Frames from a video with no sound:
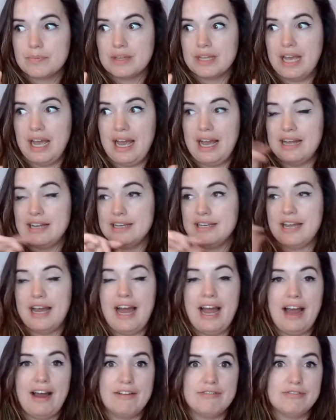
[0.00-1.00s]
and
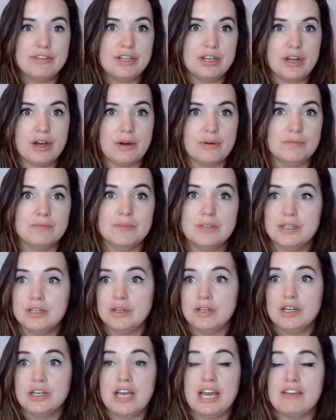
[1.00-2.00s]
have,
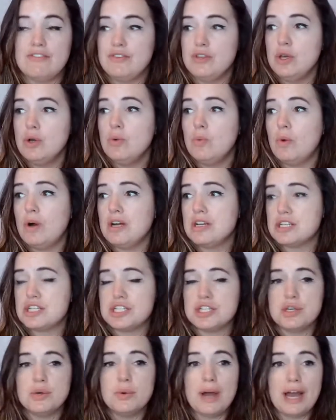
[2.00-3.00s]
if you want
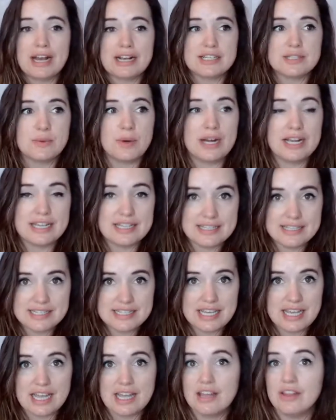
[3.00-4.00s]
to X, Y, and
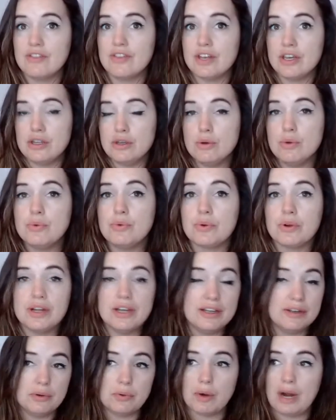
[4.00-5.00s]
Z, then you
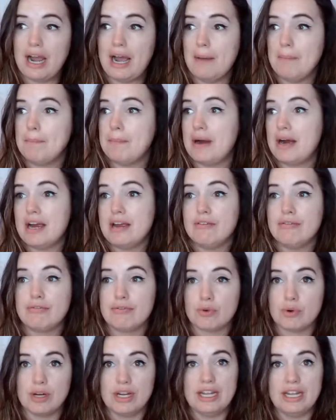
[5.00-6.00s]
can grab my
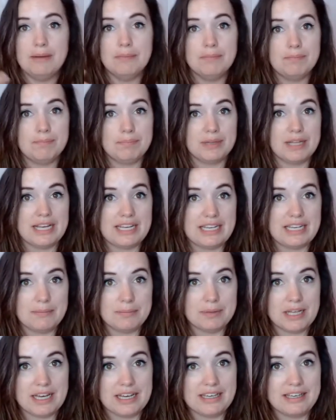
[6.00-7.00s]
free blankety
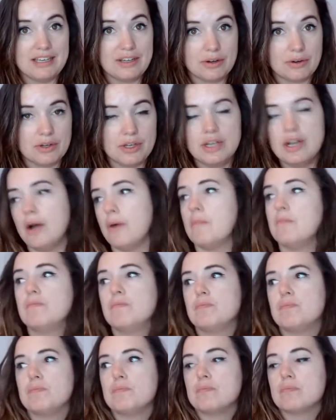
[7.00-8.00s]
blank. Here you go.
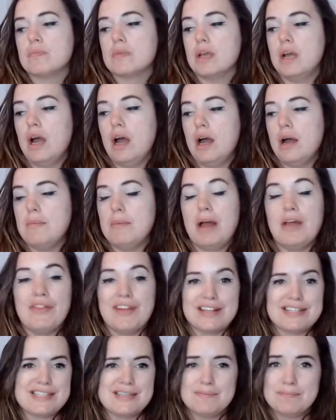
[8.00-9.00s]
And
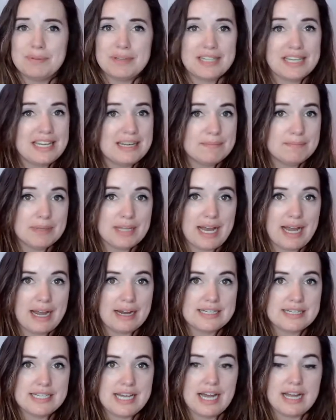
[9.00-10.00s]
that's in plain
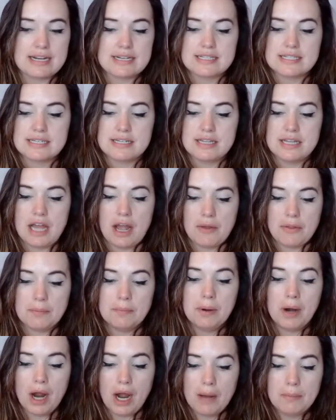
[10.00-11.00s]
black text. Now, the
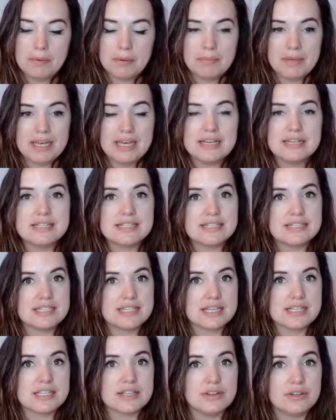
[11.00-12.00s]
problem is,
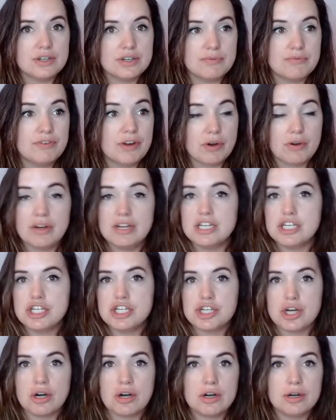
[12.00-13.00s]
does it look very
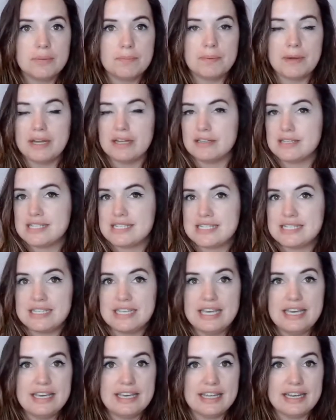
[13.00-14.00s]
sharp and
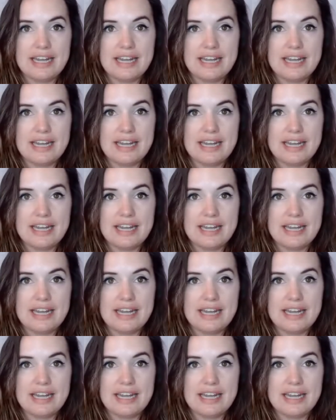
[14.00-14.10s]
sleek and